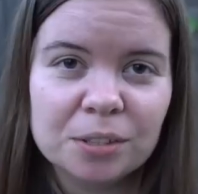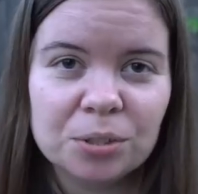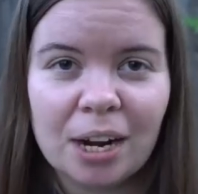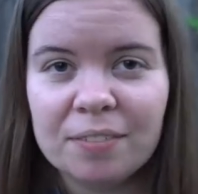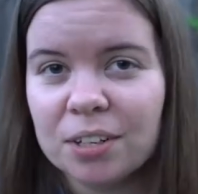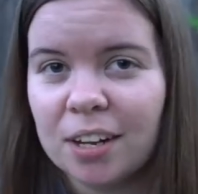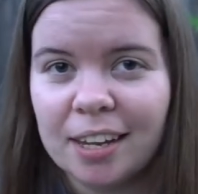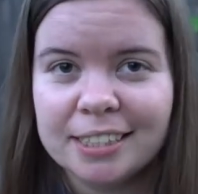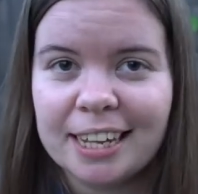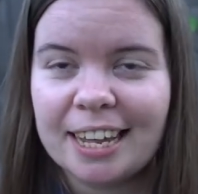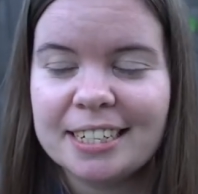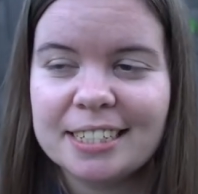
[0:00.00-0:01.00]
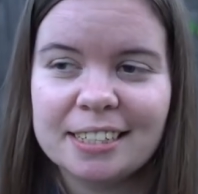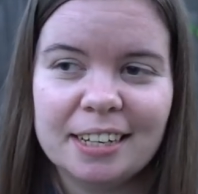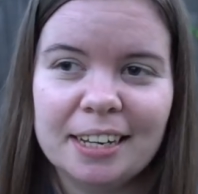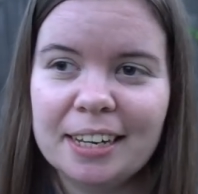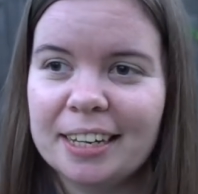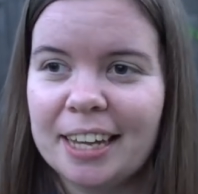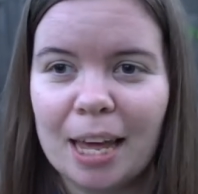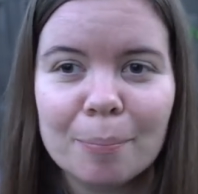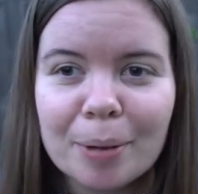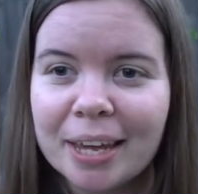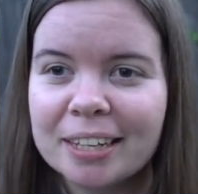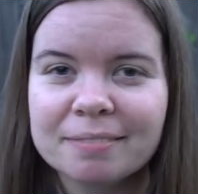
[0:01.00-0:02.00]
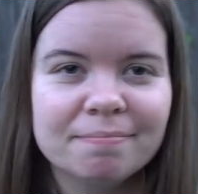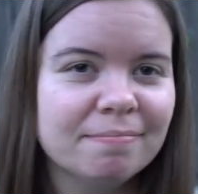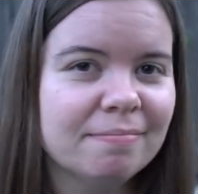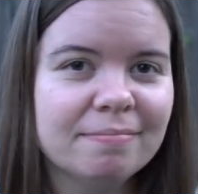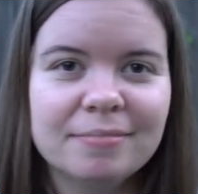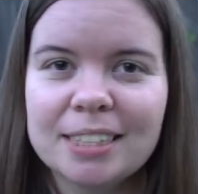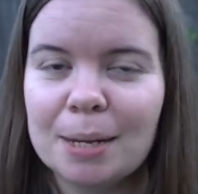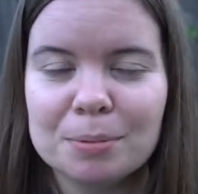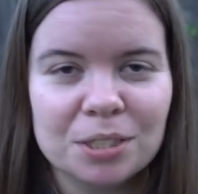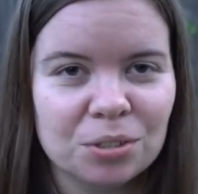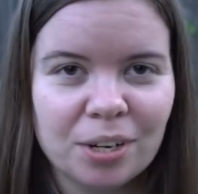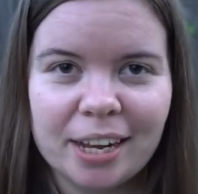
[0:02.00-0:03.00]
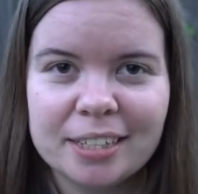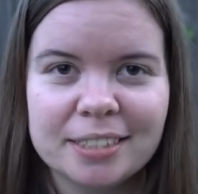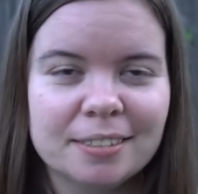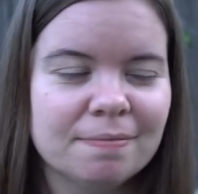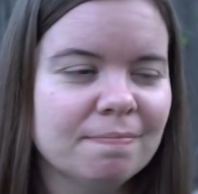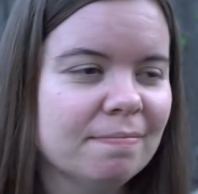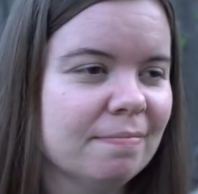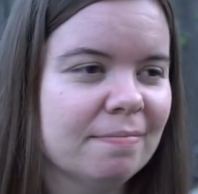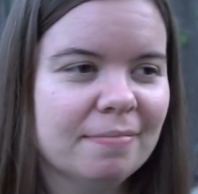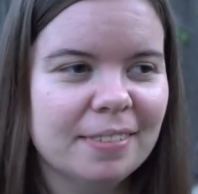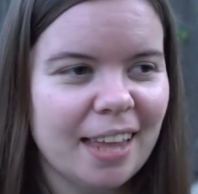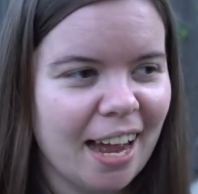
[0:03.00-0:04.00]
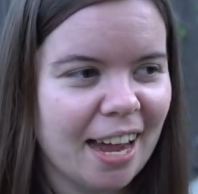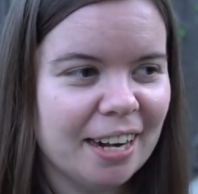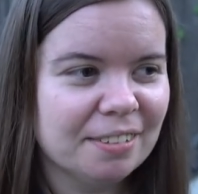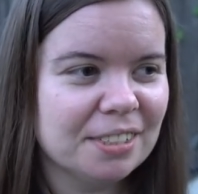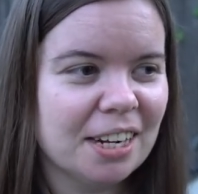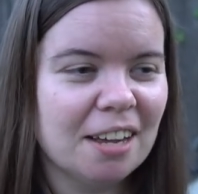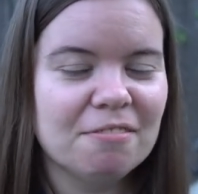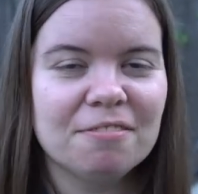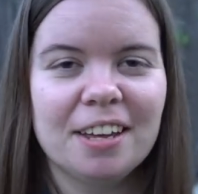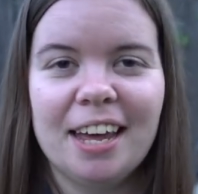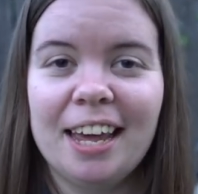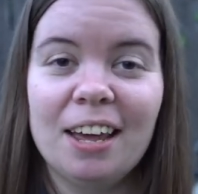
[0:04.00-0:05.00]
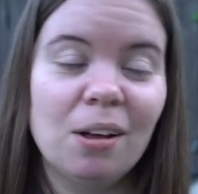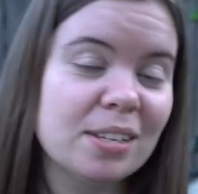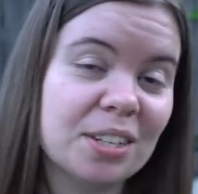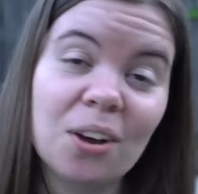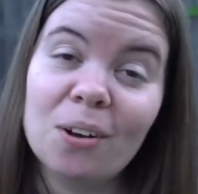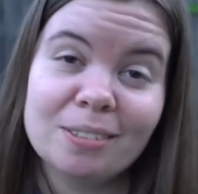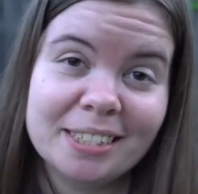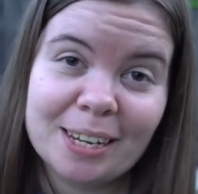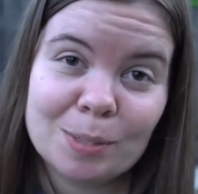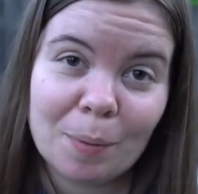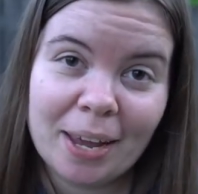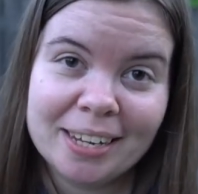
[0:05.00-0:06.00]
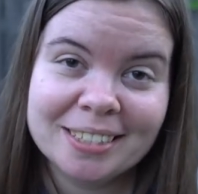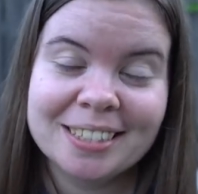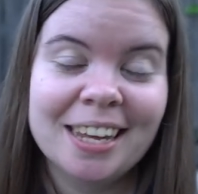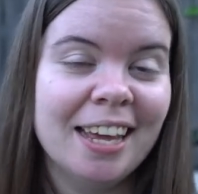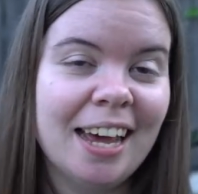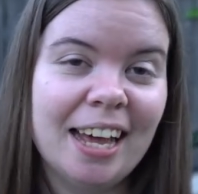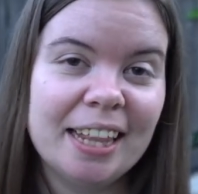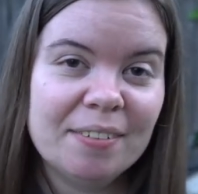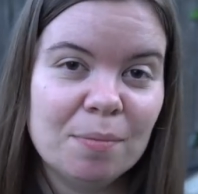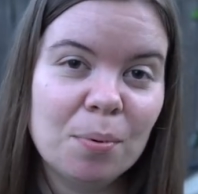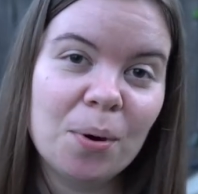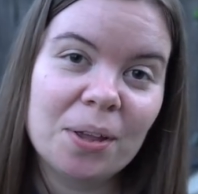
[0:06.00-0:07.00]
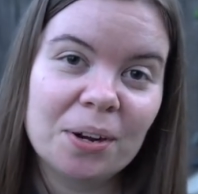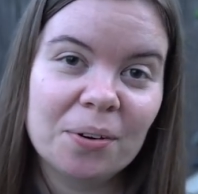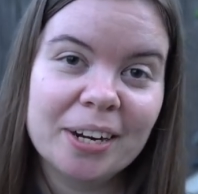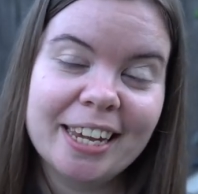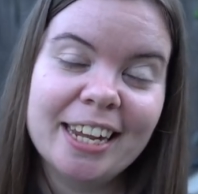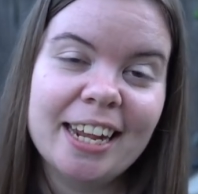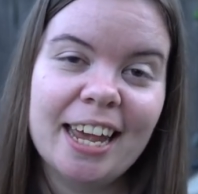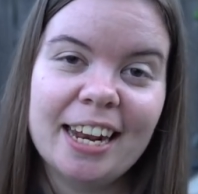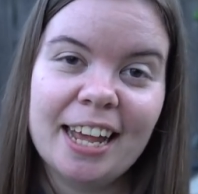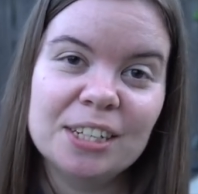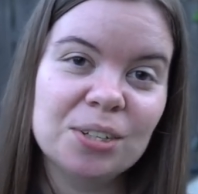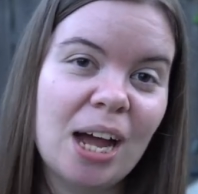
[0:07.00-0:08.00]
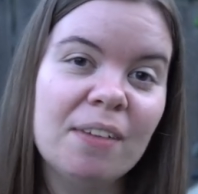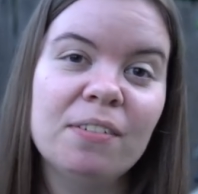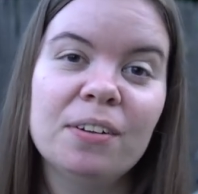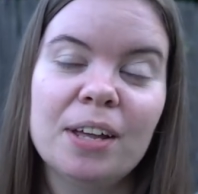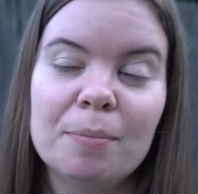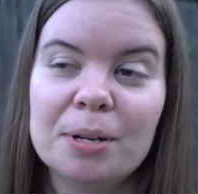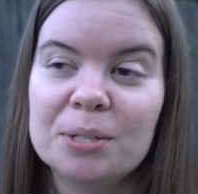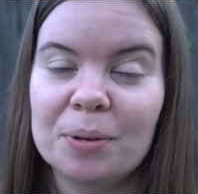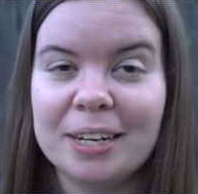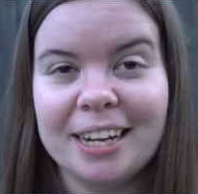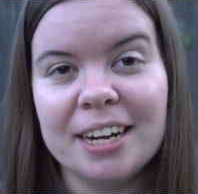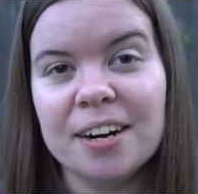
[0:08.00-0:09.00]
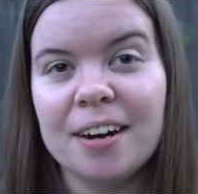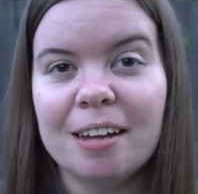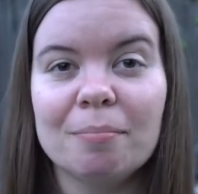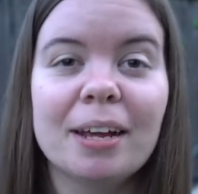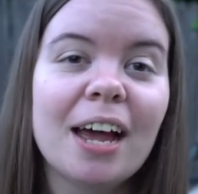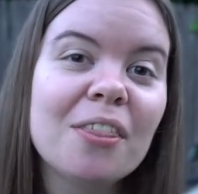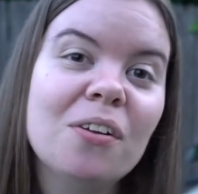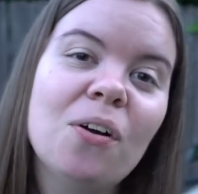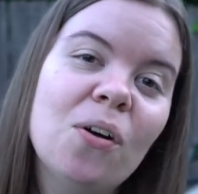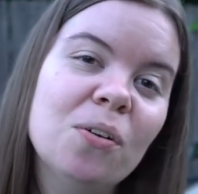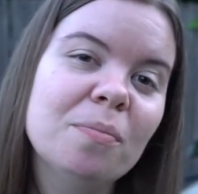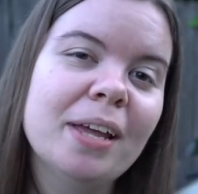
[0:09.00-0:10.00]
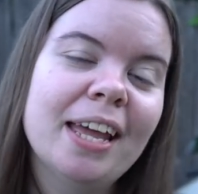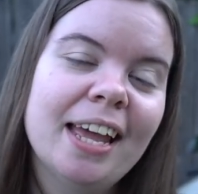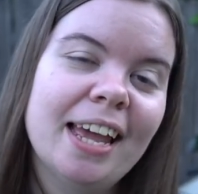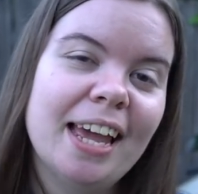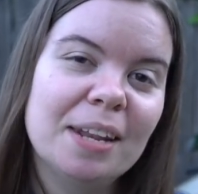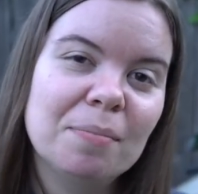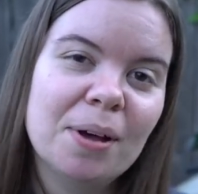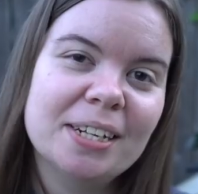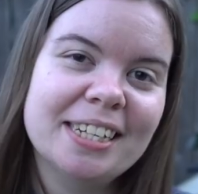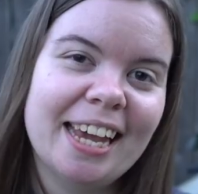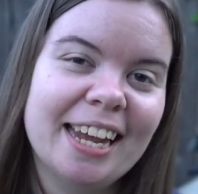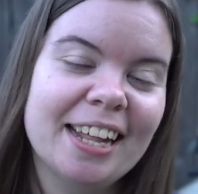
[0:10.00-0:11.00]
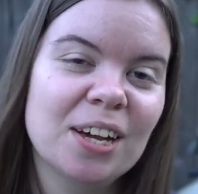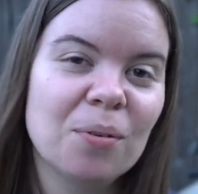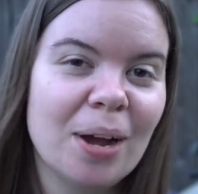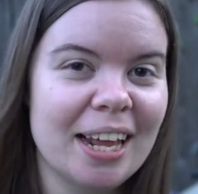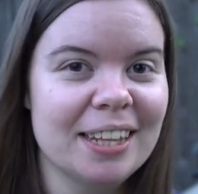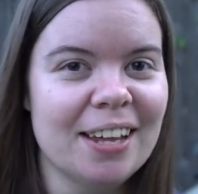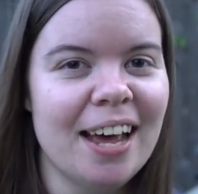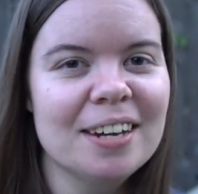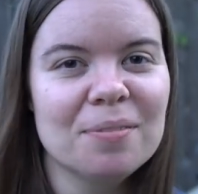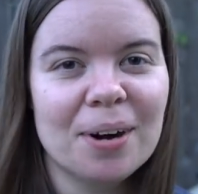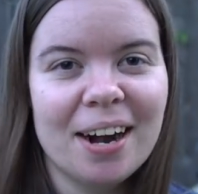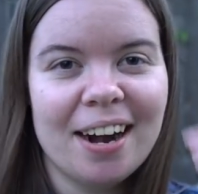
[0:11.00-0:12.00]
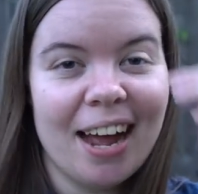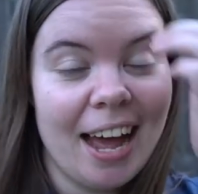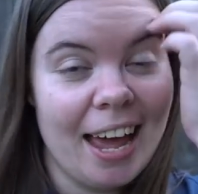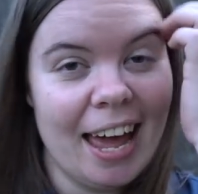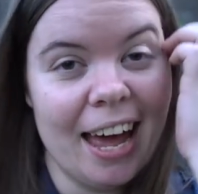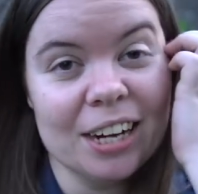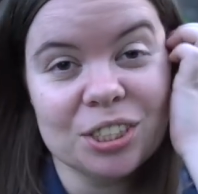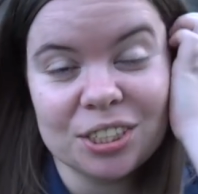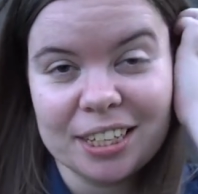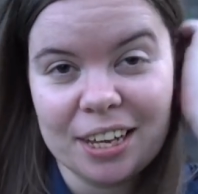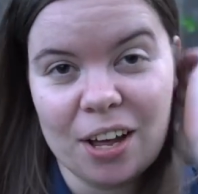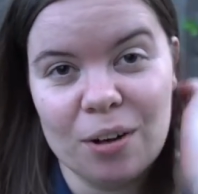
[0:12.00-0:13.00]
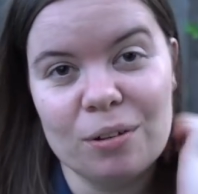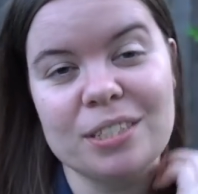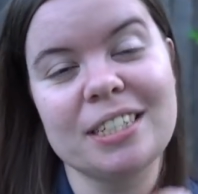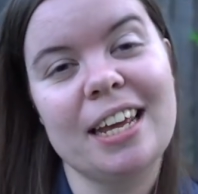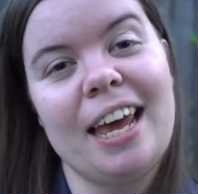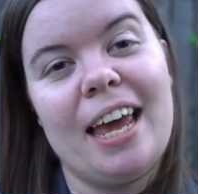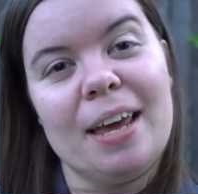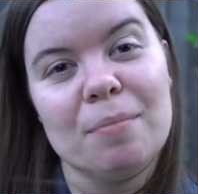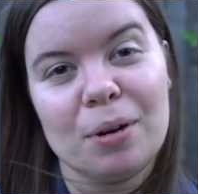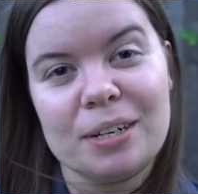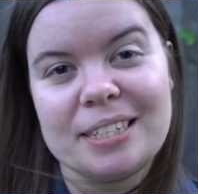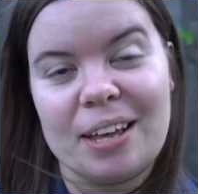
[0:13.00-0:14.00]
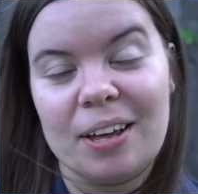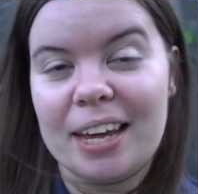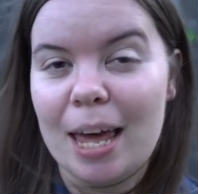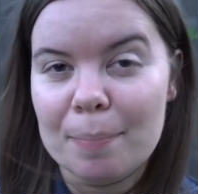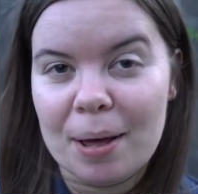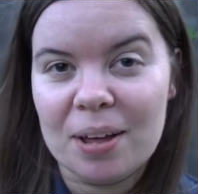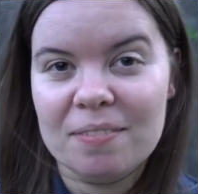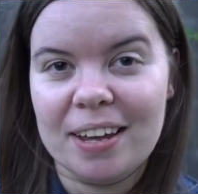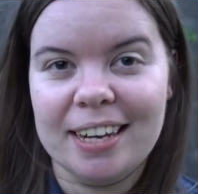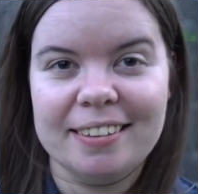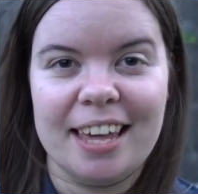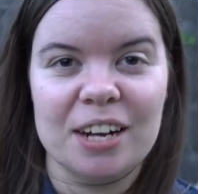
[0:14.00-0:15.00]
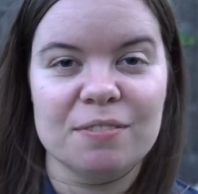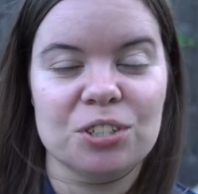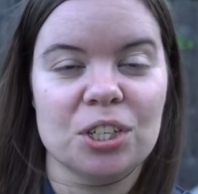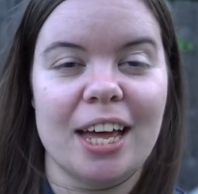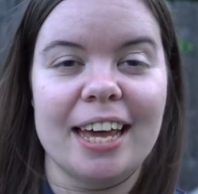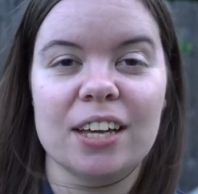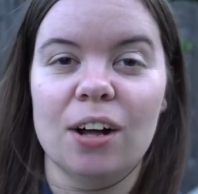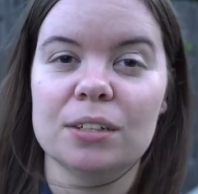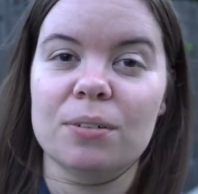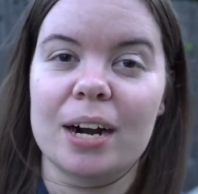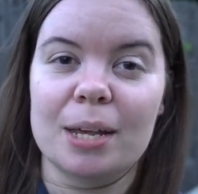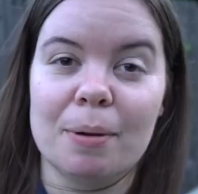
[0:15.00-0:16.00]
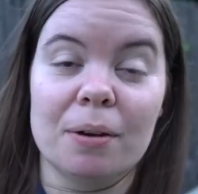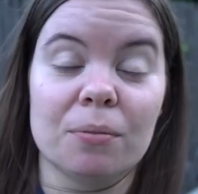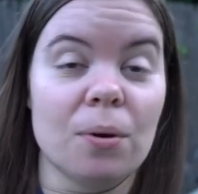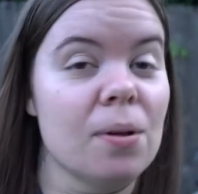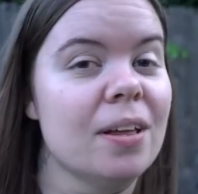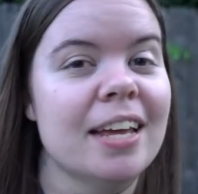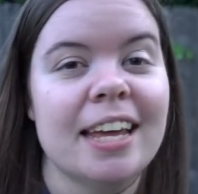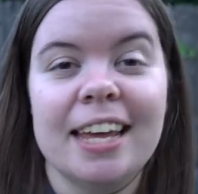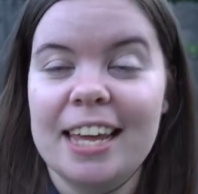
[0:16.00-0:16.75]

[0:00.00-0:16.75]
travel content, camping tips and tricks, that kind of stuff. I also own six bikes. I live in Portland, Oregon, and I travel in between here and my other home in Montana quite a lot, where I actually host a motorcycle campout event at the end of July called Rocky Mountain Roll.